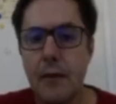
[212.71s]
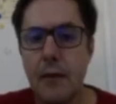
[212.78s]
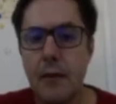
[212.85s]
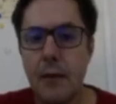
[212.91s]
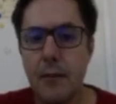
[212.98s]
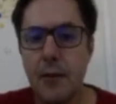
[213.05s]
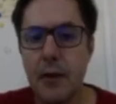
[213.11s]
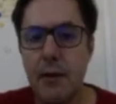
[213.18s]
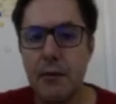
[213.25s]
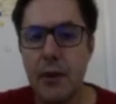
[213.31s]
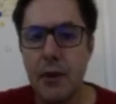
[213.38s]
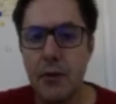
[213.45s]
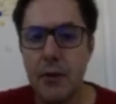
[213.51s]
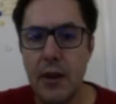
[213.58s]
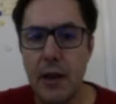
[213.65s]
I'm having a
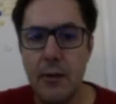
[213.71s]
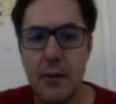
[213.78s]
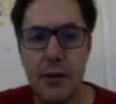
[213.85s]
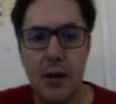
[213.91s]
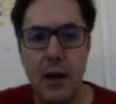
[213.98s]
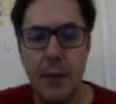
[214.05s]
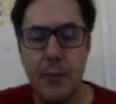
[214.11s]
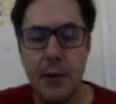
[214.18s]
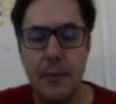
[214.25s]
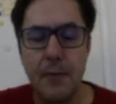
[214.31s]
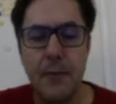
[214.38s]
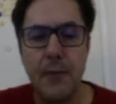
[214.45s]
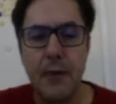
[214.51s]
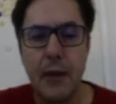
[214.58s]
good day with typing.